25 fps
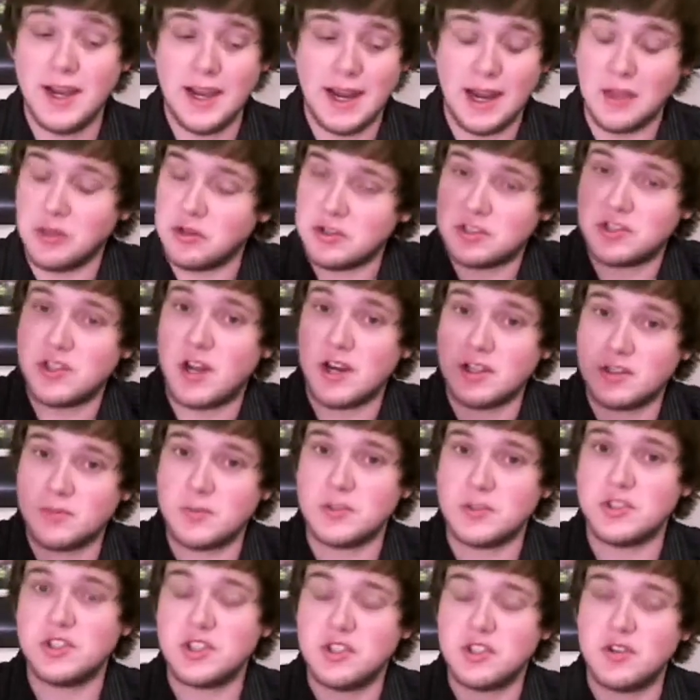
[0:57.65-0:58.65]
and there's not as
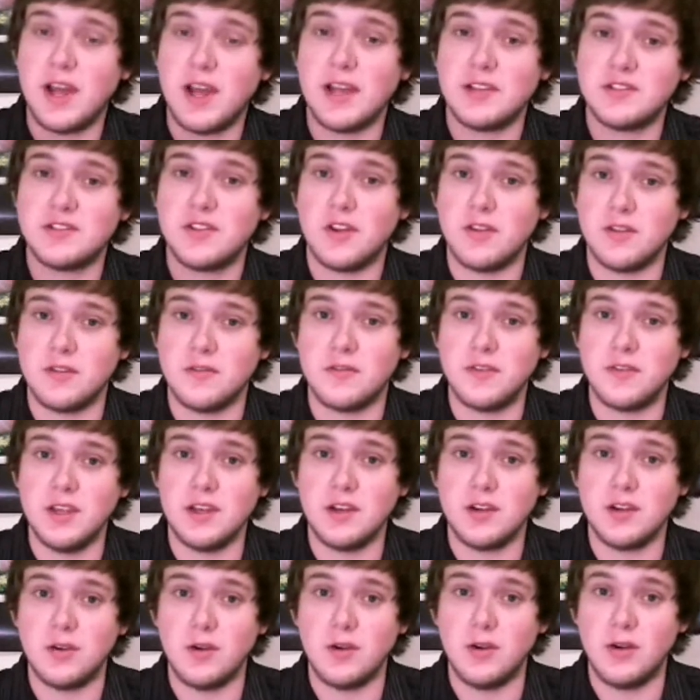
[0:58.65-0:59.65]
much stress on the
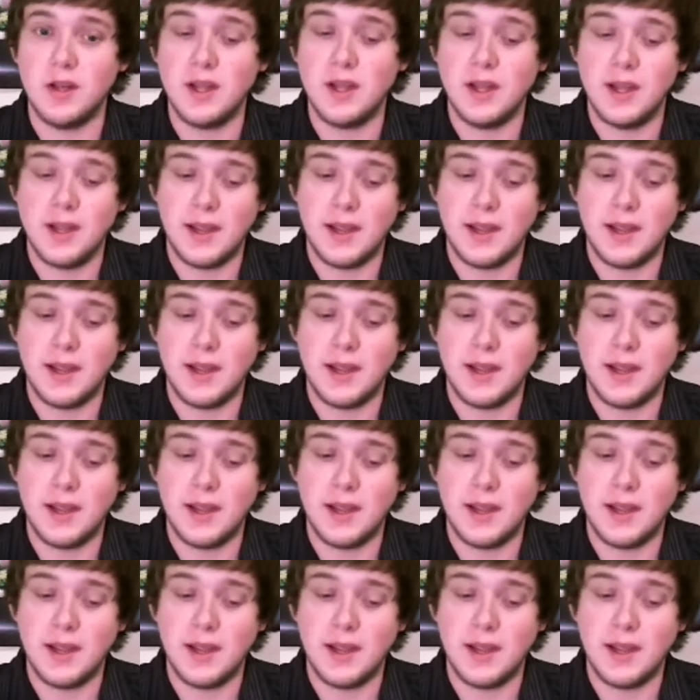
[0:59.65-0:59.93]
vehicle.